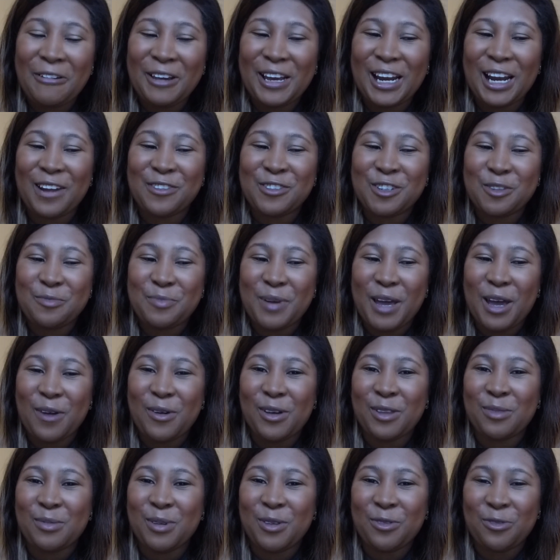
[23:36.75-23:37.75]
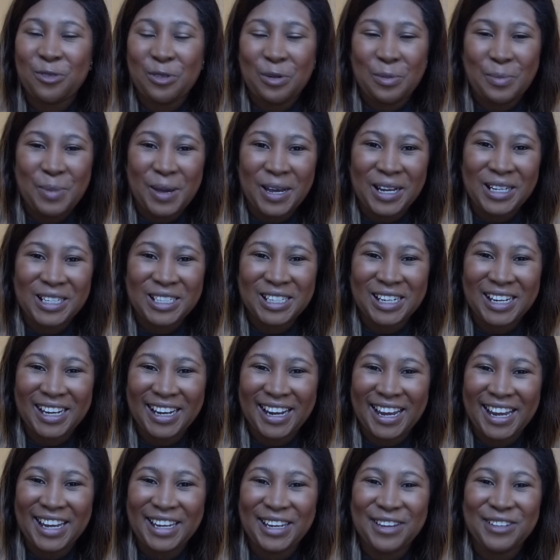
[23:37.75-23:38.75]
You're going to have to bear with me for a bit until
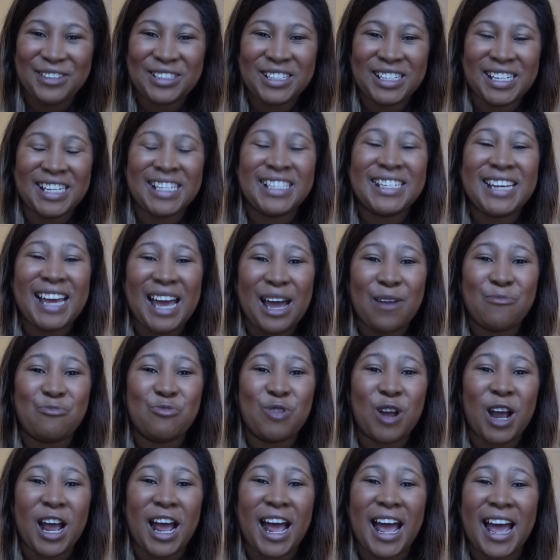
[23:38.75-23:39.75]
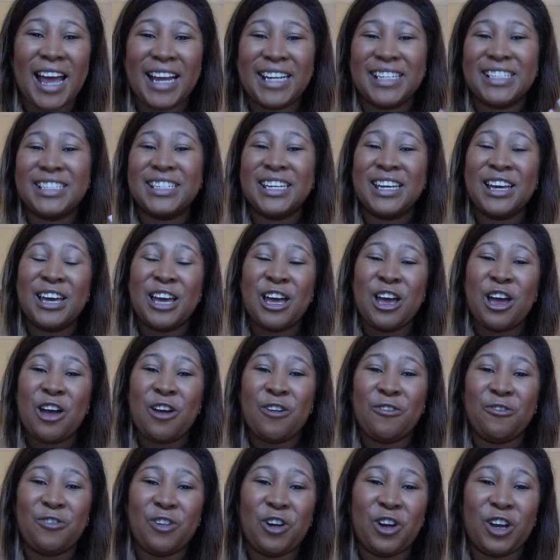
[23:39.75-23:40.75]
I get used to this camera and
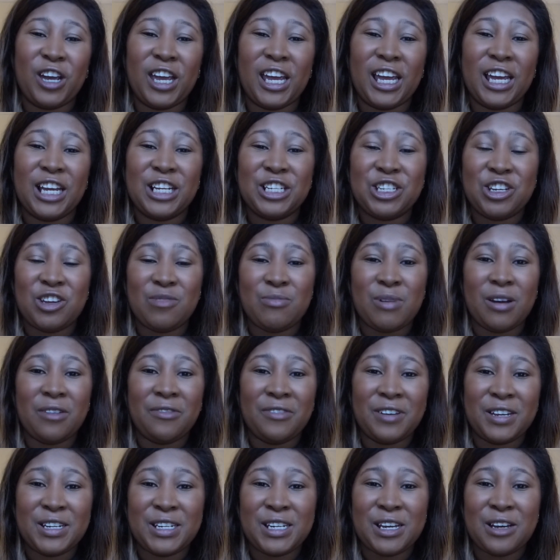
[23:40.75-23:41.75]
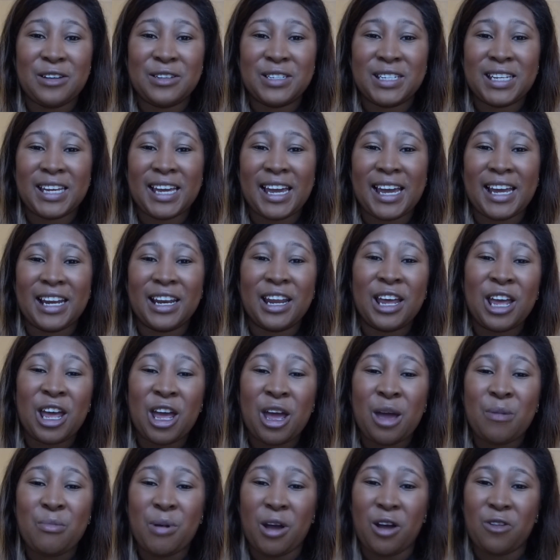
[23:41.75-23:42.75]
vlogging and doing my videos again.
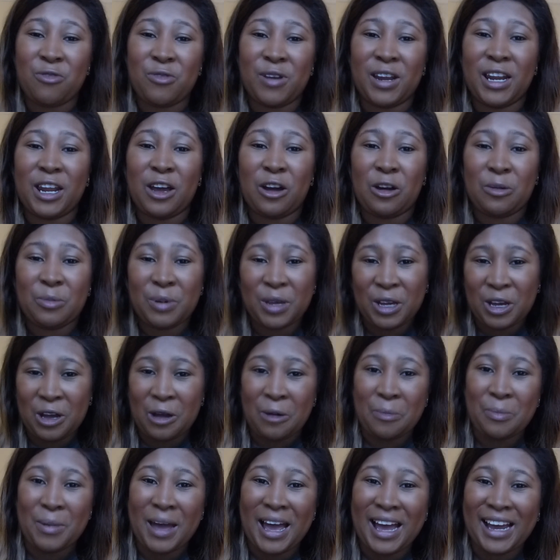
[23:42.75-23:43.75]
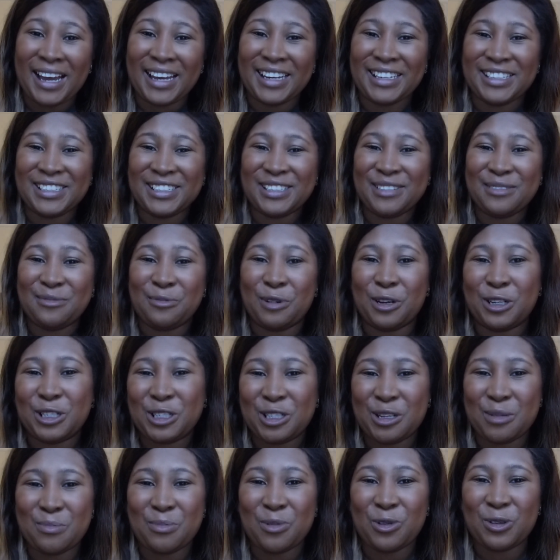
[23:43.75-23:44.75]
But I really hope you come back and
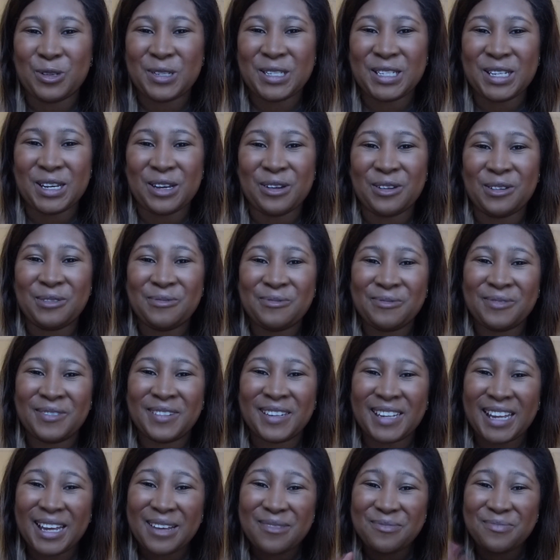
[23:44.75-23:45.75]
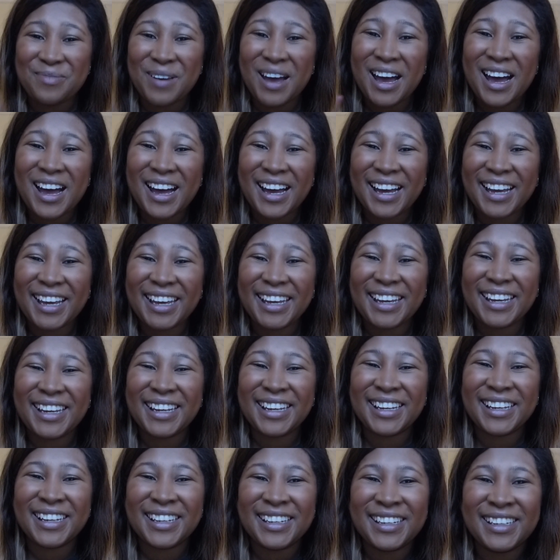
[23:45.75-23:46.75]
watch them more soon.
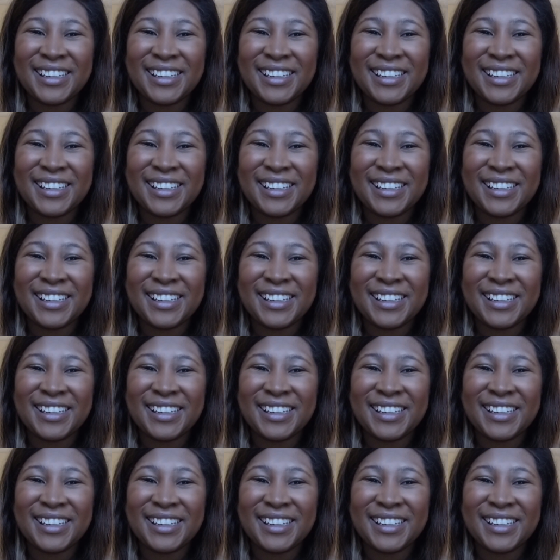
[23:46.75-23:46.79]
Bye!